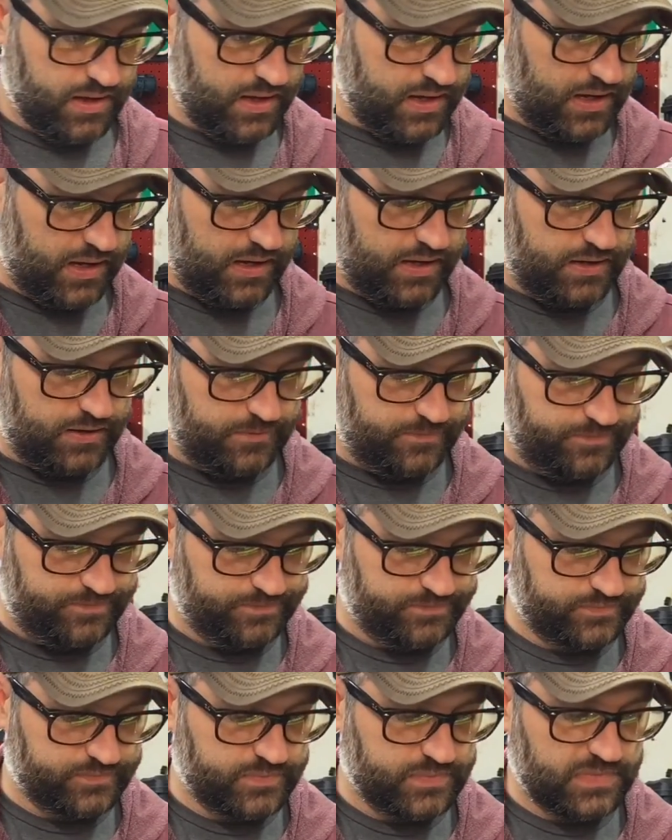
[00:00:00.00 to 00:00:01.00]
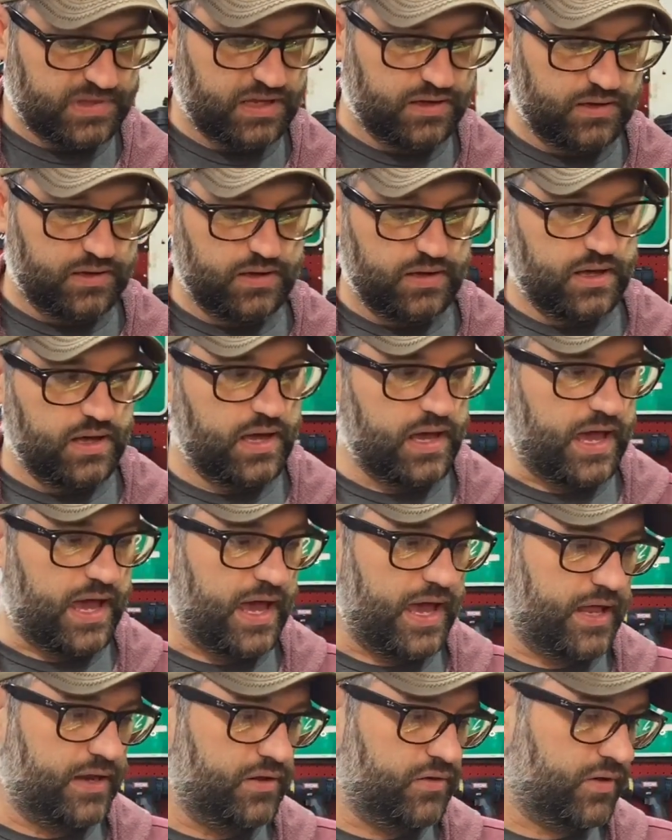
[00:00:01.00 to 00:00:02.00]
Um,
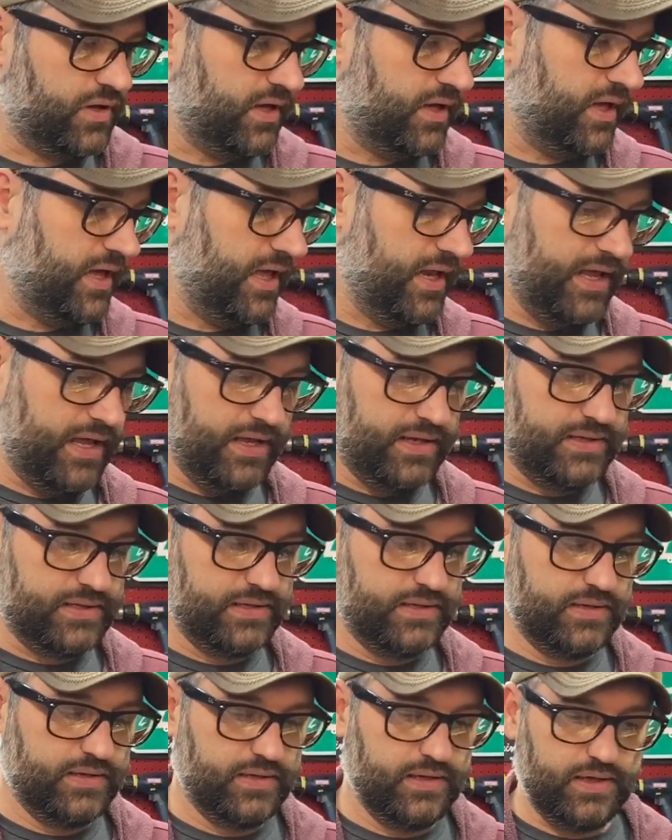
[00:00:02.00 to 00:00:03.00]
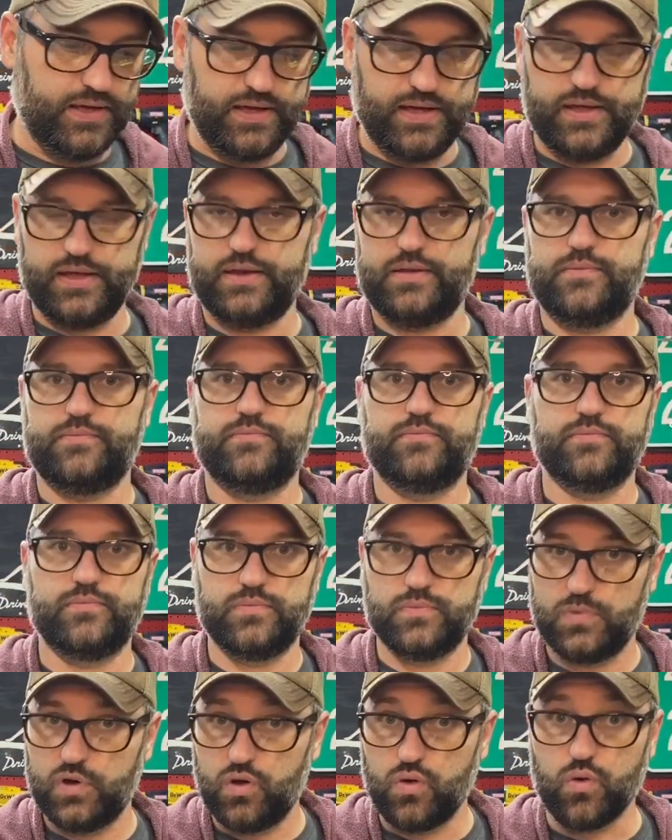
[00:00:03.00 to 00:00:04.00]
and you can get it in
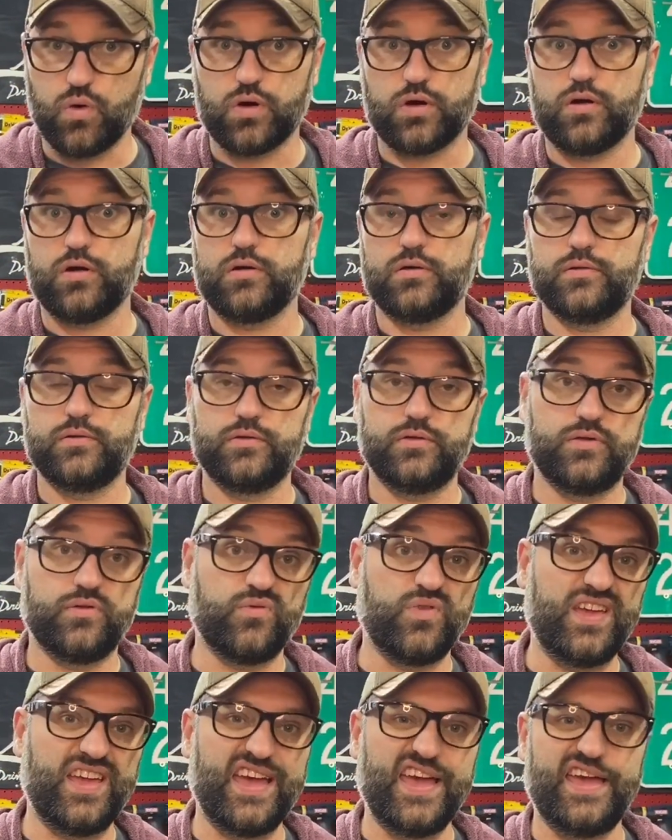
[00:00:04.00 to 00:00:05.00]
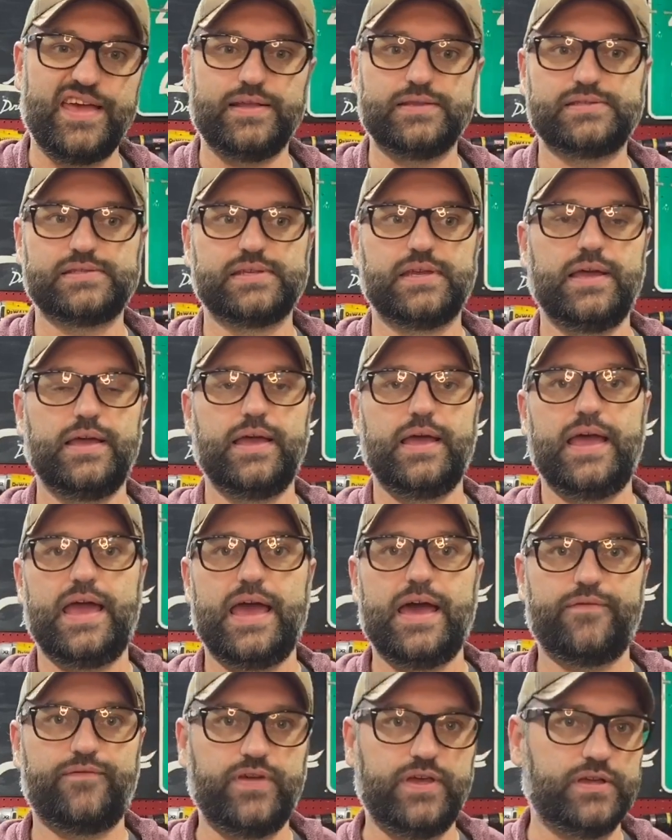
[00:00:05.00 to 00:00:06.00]
quarter, three eighths,
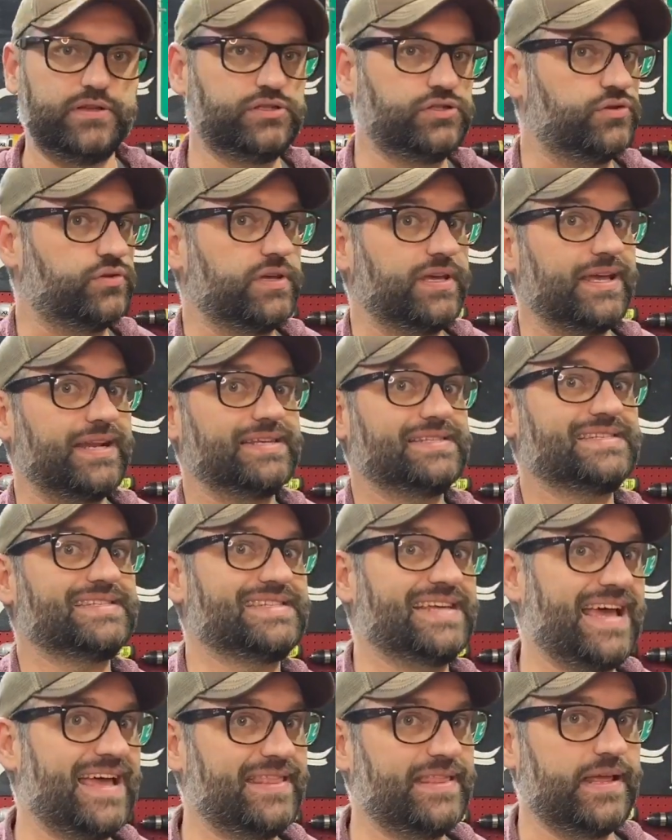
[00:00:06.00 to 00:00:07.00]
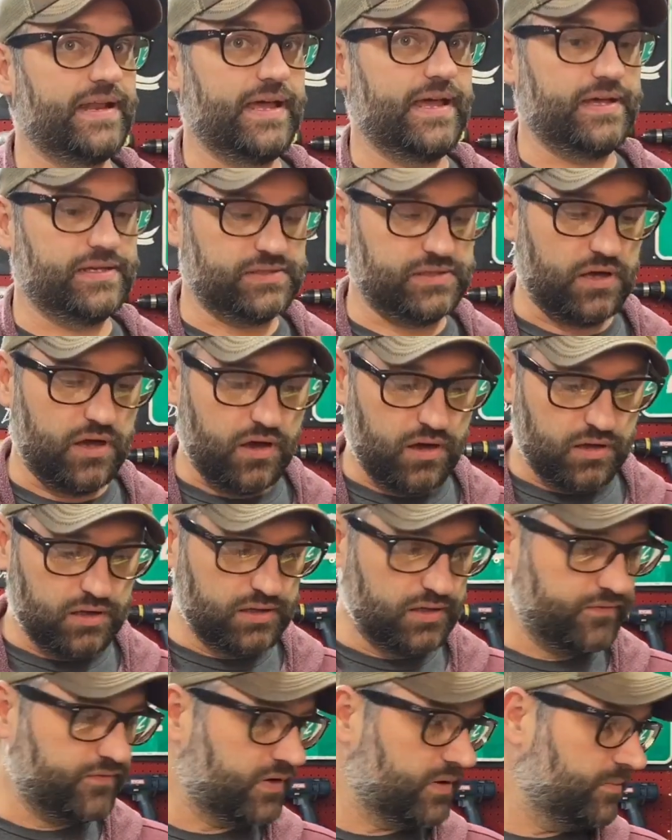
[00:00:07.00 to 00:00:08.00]
half inch. You can get a set that has all
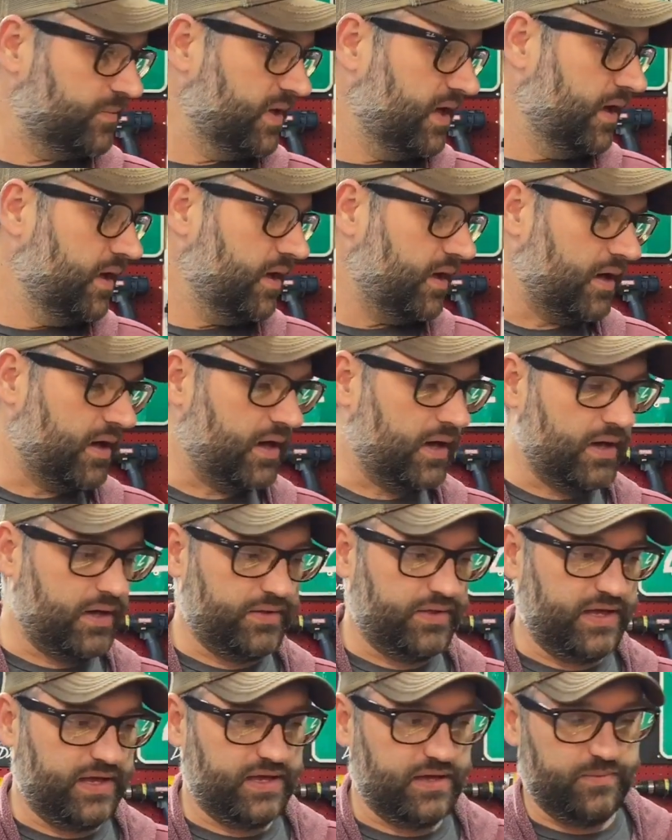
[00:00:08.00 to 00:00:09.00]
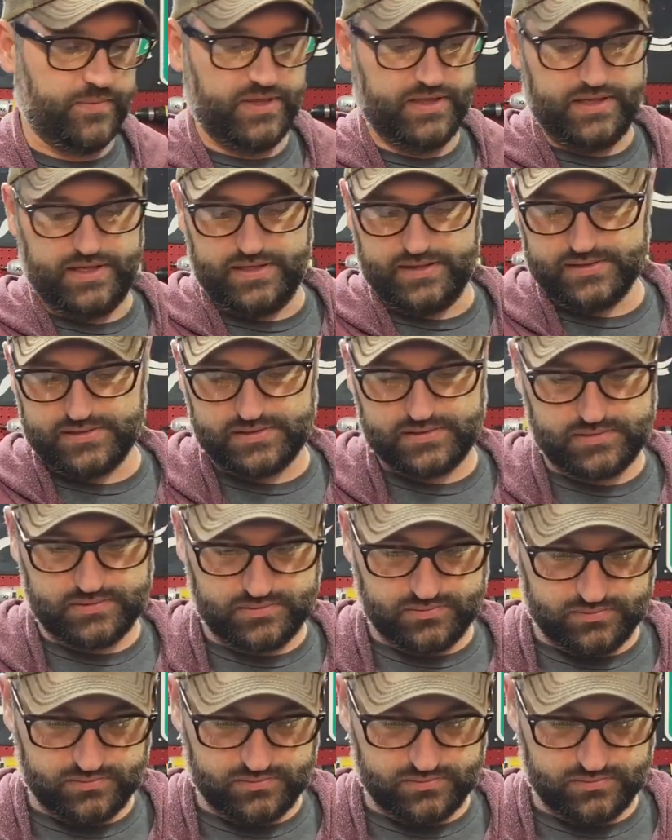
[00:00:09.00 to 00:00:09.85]
of them. Uh, they come in these,